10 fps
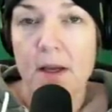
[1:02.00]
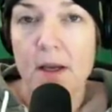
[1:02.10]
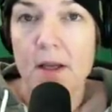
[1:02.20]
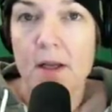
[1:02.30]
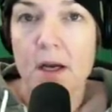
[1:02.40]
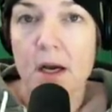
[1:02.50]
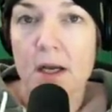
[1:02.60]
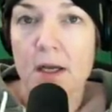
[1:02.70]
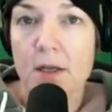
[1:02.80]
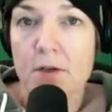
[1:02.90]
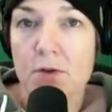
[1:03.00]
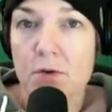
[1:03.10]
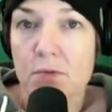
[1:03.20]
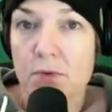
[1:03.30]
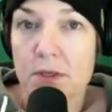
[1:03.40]
And I had
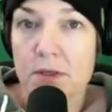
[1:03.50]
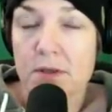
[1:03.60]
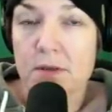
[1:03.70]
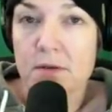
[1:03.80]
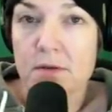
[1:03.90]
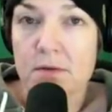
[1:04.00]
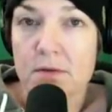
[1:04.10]
no reason.